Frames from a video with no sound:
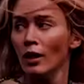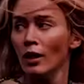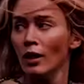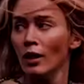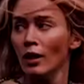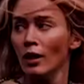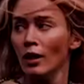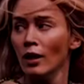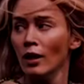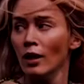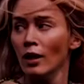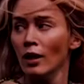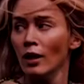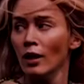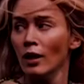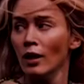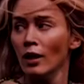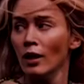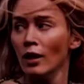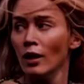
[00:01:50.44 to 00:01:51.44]

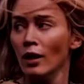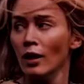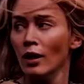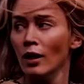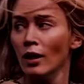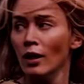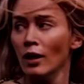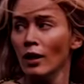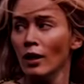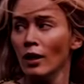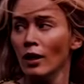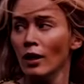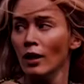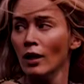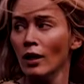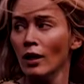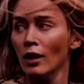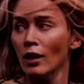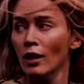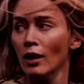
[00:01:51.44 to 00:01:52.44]

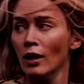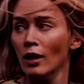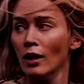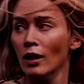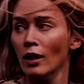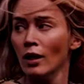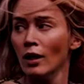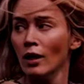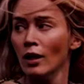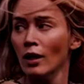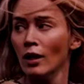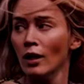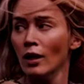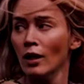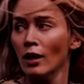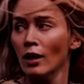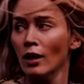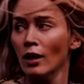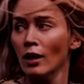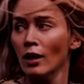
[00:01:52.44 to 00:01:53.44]

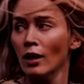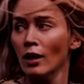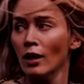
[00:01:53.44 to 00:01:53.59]
[no speech]